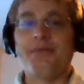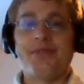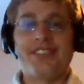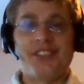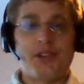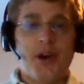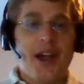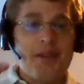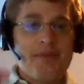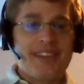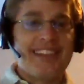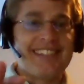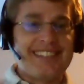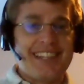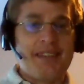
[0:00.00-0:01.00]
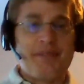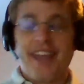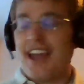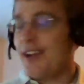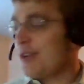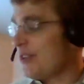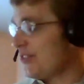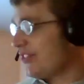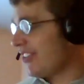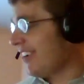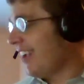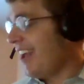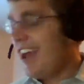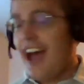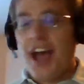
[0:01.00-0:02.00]
So I'm in the same category
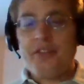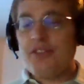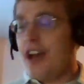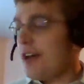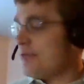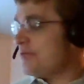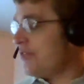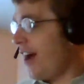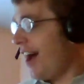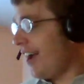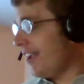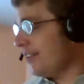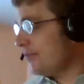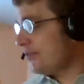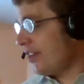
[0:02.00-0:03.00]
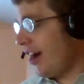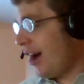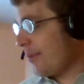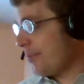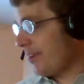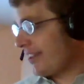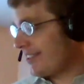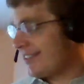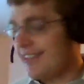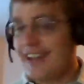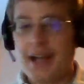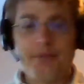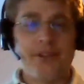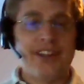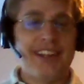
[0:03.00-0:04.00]
I've got 5 topics
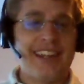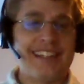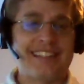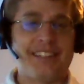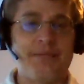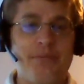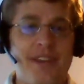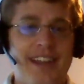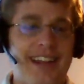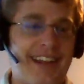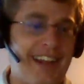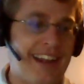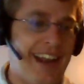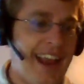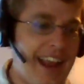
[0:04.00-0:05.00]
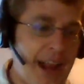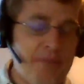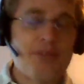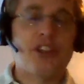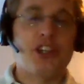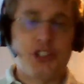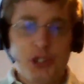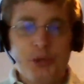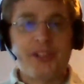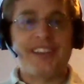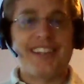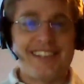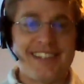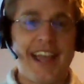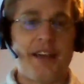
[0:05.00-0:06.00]
that I'm going to get submitted, and I'm going to do
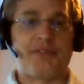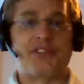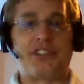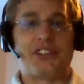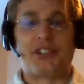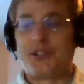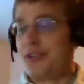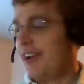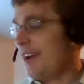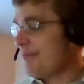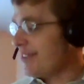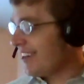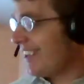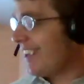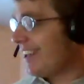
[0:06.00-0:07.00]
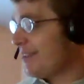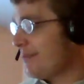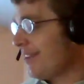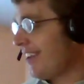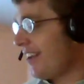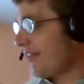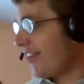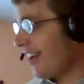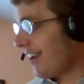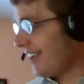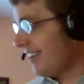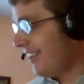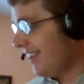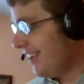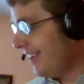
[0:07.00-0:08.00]
it this afternoon. I'm get them in. I've
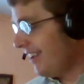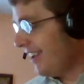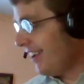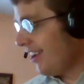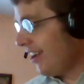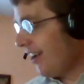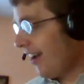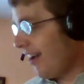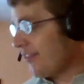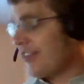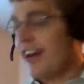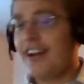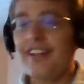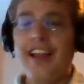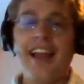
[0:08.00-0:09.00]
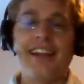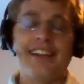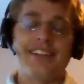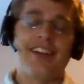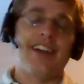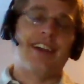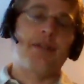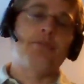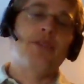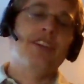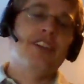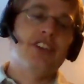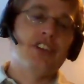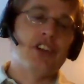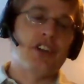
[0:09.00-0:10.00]
got a lightning talk. I'm a
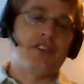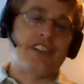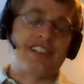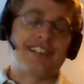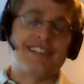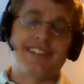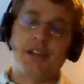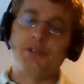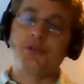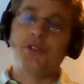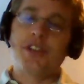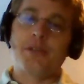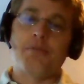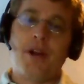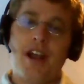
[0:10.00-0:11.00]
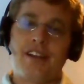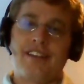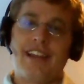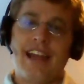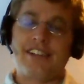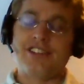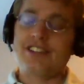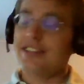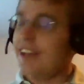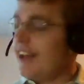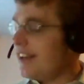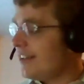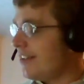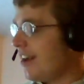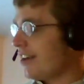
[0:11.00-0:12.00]
little nervous because I was really proud of last year's
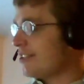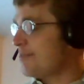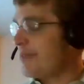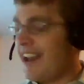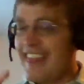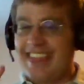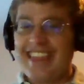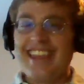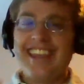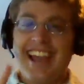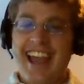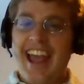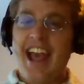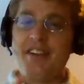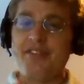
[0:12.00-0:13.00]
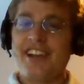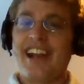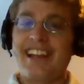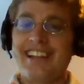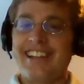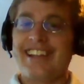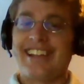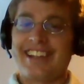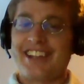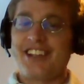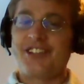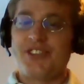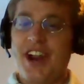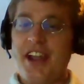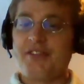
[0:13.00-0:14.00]
lightning talks, but I think I have an idea that
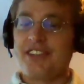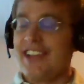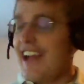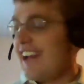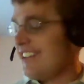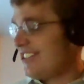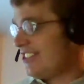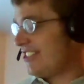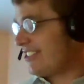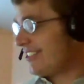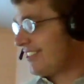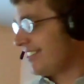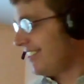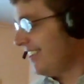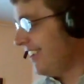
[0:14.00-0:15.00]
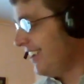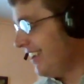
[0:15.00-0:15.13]
could rival last year's.